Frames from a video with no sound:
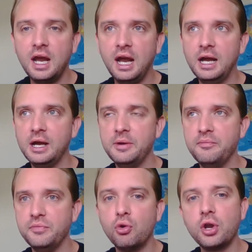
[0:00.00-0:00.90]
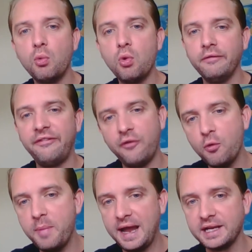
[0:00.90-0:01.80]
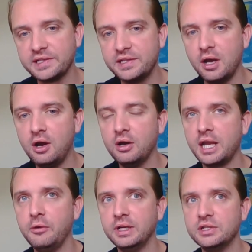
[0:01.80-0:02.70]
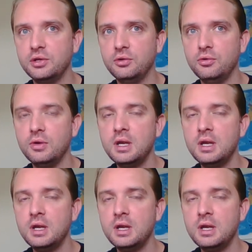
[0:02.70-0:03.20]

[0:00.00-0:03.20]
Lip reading: you're going to want fallbacks that are going to